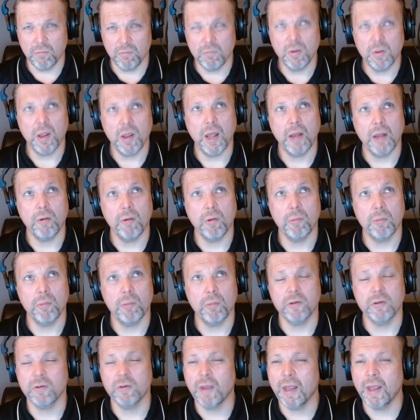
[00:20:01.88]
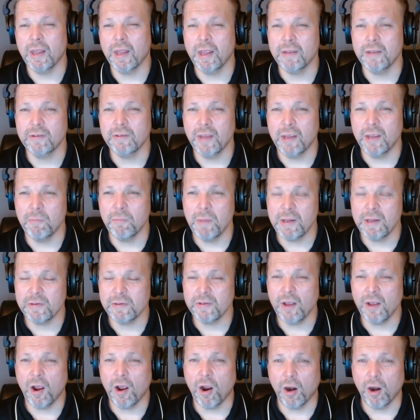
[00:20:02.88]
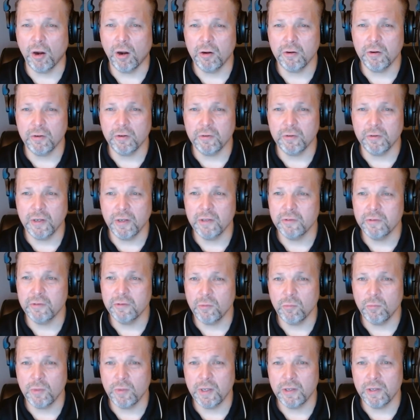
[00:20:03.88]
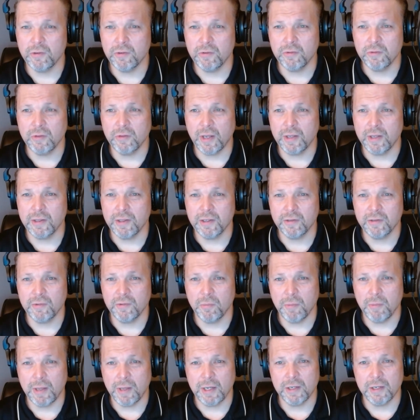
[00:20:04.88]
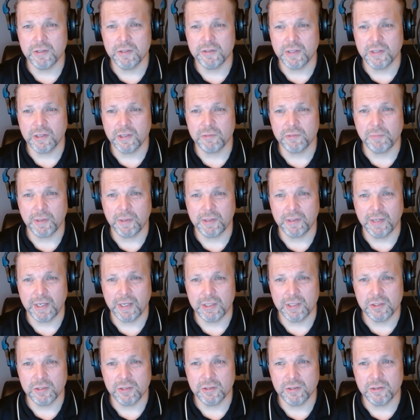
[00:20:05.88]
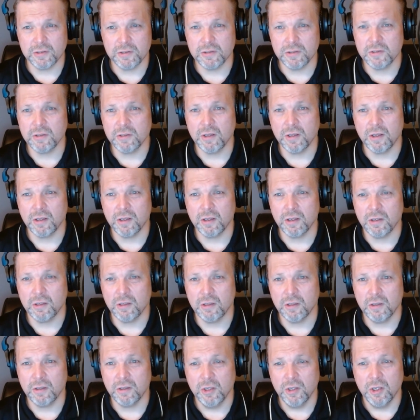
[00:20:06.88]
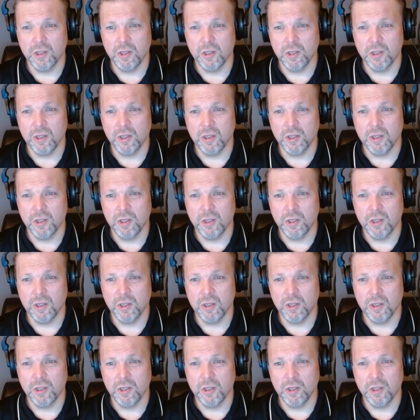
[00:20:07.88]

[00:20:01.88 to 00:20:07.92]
how do I put this? It makes it harder in some ways, I think, to manage expectations when